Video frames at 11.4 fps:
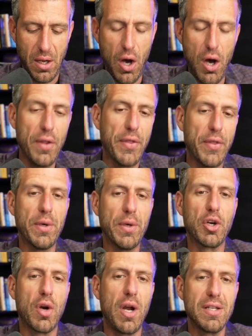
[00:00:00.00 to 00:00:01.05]
all three
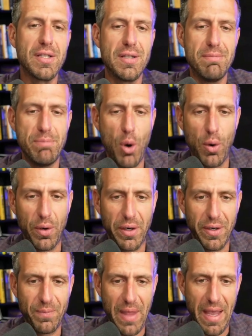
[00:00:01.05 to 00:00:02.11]
across the
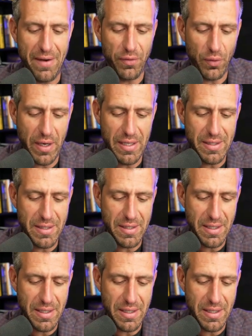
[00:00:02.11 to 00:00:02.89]
board have rates